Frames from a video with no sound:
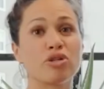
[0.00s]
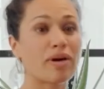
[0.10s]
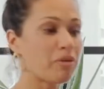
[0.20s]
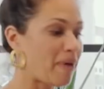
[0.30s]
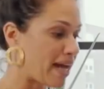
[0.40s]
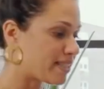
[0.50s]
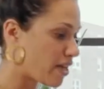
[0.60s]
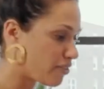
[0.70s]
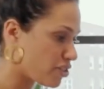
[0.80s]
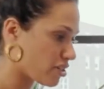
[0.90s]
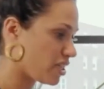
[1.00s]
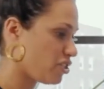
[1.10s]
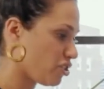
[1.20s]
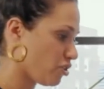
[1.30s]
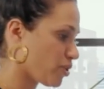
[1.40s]
you want to pat down the turkey
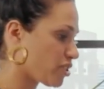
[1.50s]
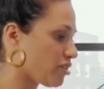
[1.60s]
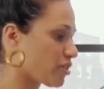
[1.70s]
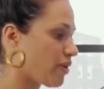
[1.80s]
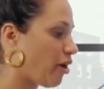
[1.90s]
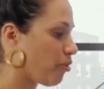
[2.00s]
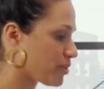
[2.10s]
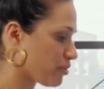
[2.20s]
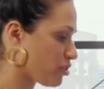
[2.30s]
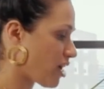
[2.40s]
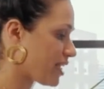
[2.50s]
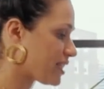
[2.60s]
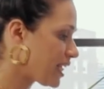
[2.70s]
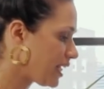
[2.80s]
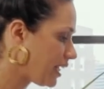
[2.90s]
too, which also helps with the dry
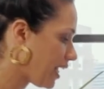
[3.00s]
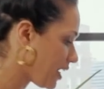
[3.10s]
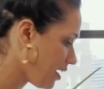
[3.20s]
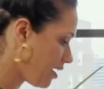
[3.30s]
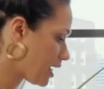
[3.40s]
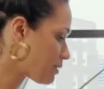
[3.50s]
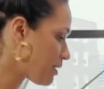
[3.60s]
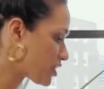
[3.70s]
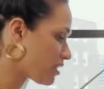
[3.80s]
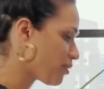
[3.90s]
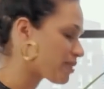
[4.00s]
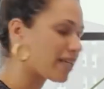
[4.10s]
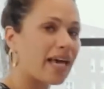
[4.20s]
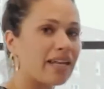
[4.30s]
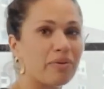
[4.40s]
skin, and especially if it was
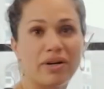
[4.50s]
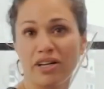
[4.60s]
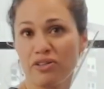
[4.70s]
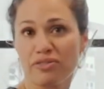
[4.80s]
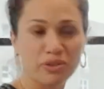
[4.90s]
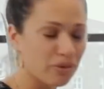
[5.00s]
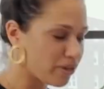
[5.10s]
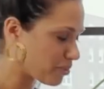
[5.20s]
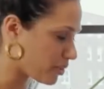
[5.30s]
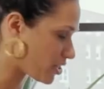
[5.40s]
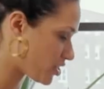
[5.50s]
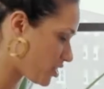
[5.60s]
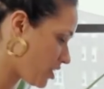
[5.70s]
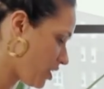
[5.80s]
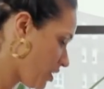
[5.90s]
like anywhere near the floor,
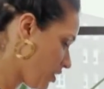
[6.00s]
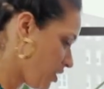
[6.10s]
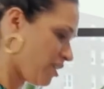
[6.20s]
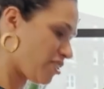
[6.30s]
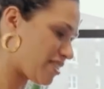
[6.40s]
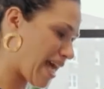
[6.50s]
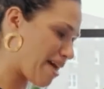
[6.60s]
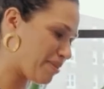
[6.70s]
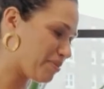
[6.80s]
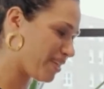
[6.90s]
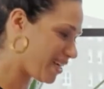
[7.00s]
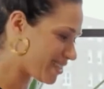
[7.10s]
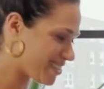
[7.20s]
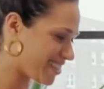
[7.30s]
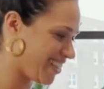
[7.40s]
which just happened with
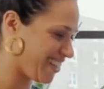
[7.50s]
us.